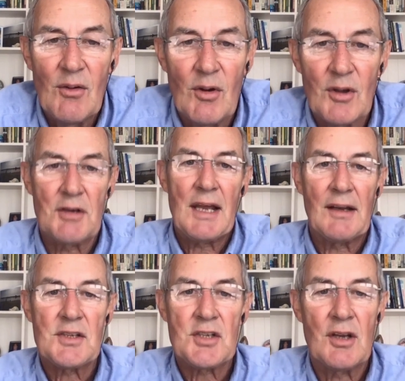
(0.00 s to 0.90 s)
Well, so
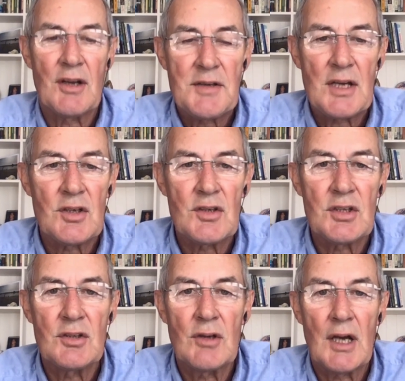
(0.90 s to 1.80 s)
now let's turn our attention
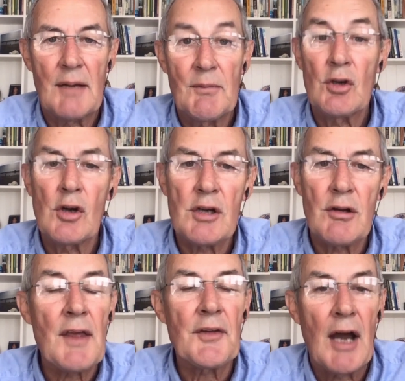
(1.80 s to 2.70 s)
to
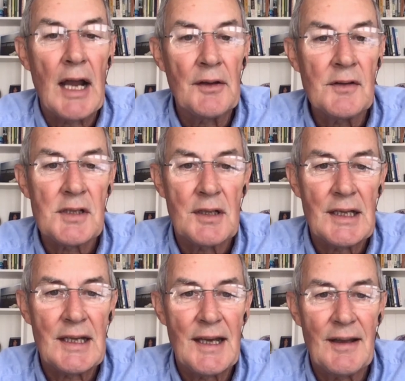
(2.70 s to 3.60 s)
Majorca, another island,
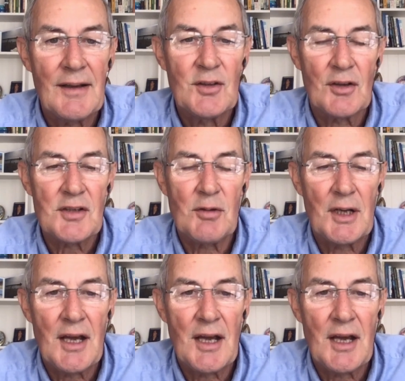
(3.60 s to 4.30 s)
not quite